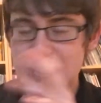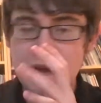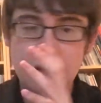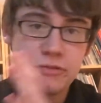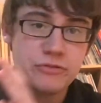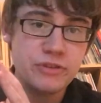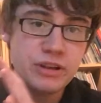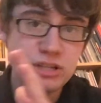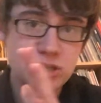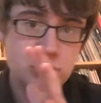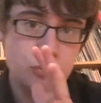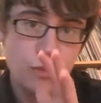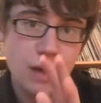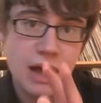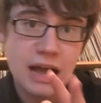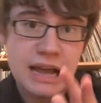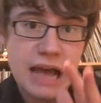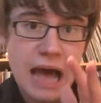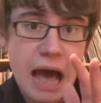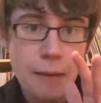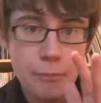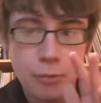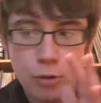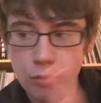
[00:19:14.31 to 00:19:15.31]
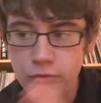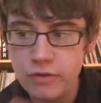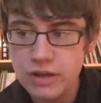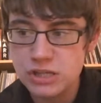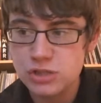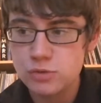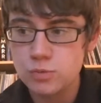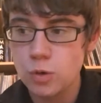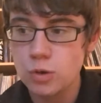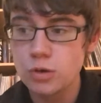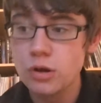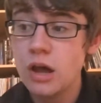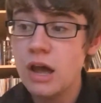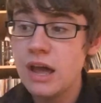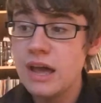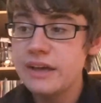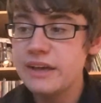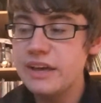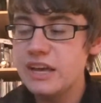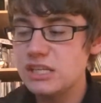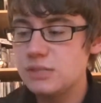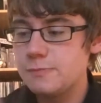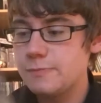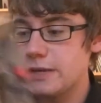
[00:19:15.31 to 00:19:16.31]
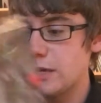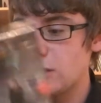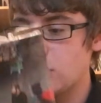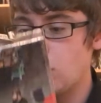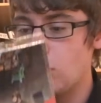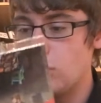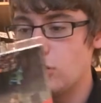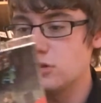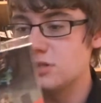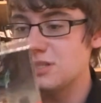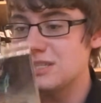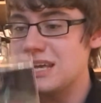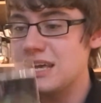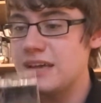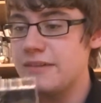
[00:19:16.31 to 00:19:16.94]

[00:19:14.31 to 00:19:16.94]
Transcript: Now the reason why I bought this one is because